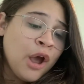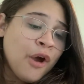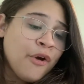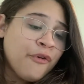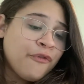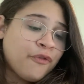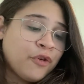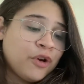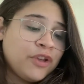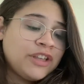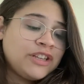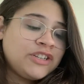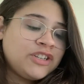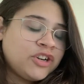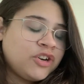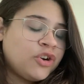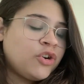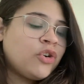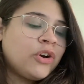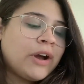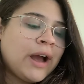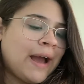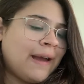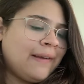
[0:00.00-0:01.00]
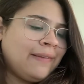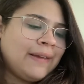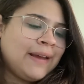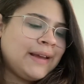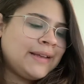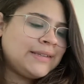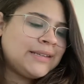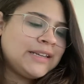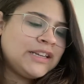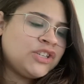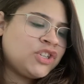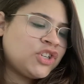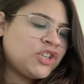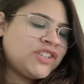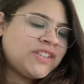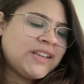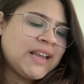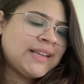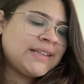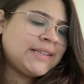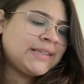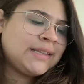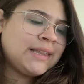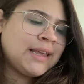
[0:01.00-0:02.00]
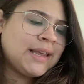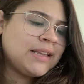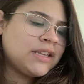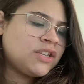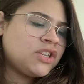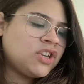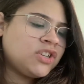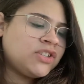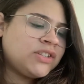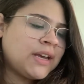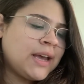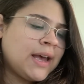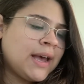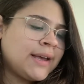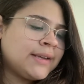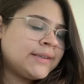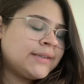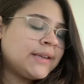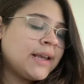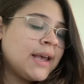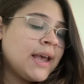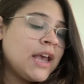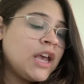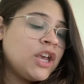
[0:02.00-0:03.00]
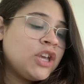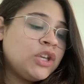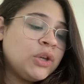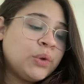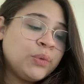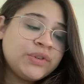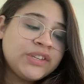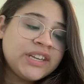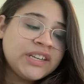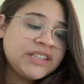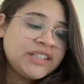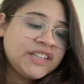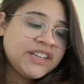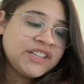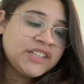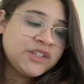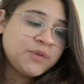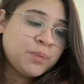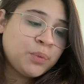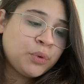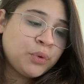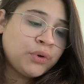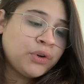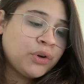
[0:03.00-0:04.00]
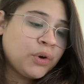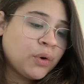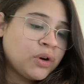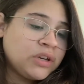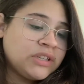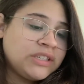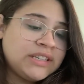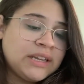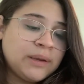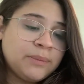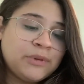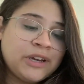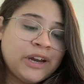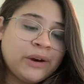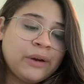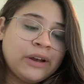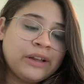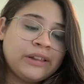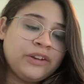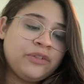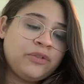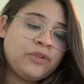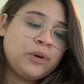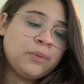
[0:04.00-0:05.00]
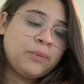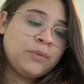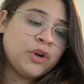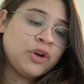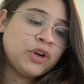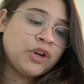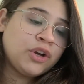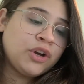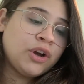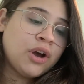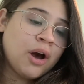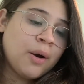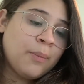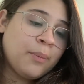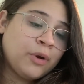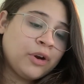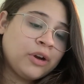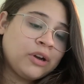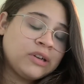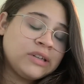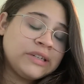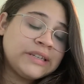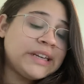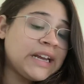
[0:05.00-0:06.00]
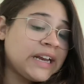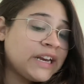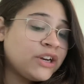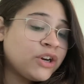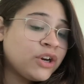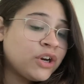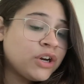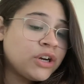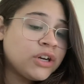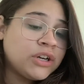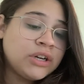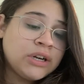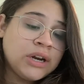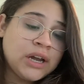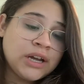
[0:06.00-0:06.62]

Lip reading: For the general guidelines, it just says things such as use a teaspoon or sip directly from your cup or container.